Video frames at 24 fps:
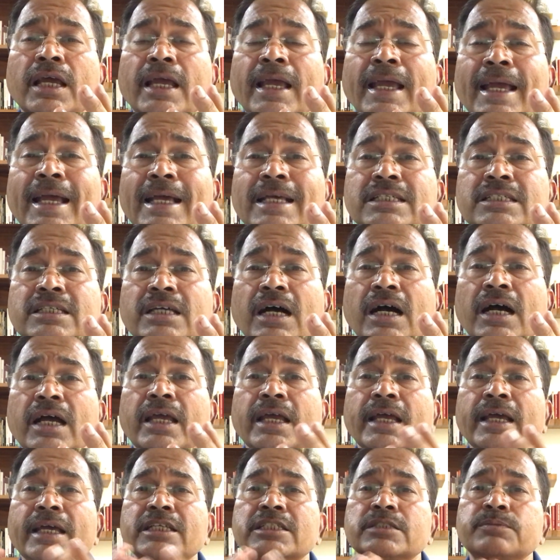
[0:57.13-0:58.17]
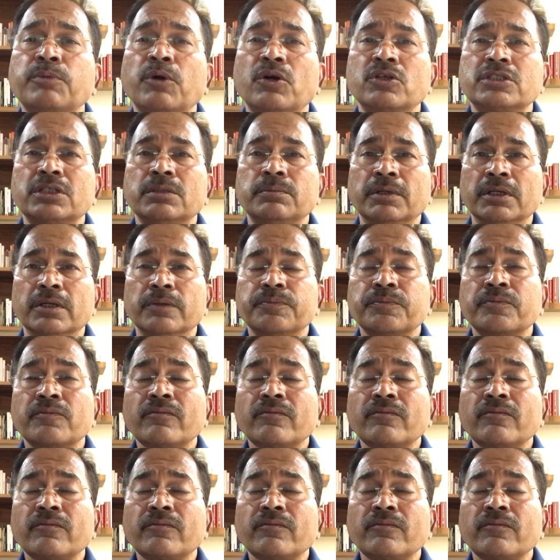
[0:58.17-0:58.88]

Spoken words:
as high as possible.